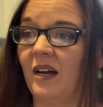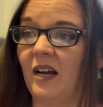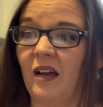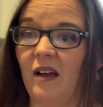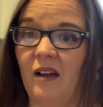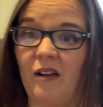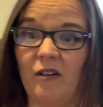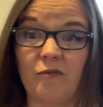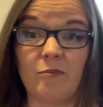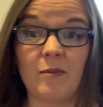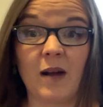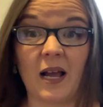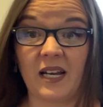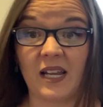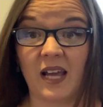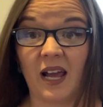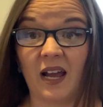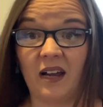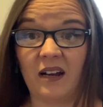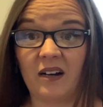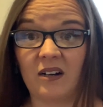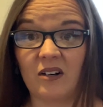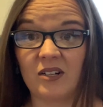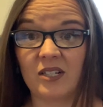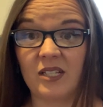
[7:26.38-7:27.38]
If my
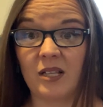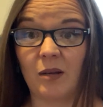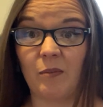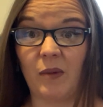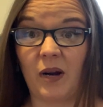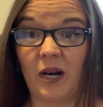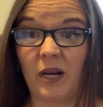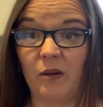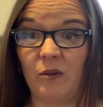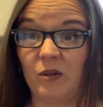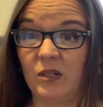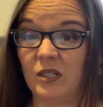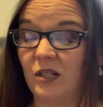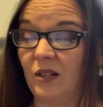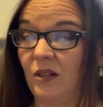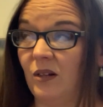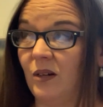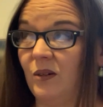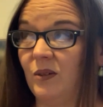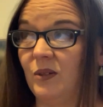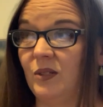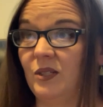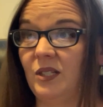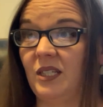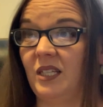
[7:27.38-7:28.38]
dad or somebody was
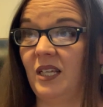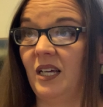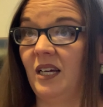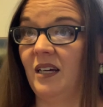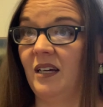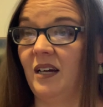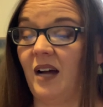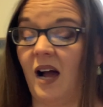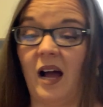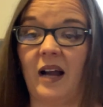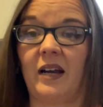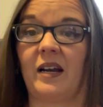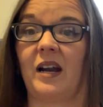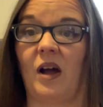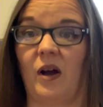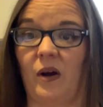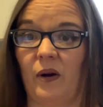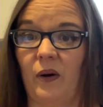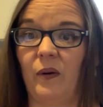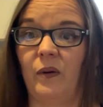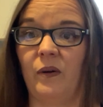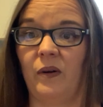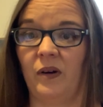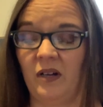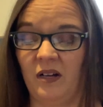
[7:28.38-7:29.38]
close, I
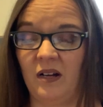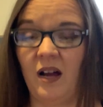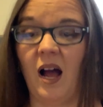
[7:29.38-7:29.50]
know.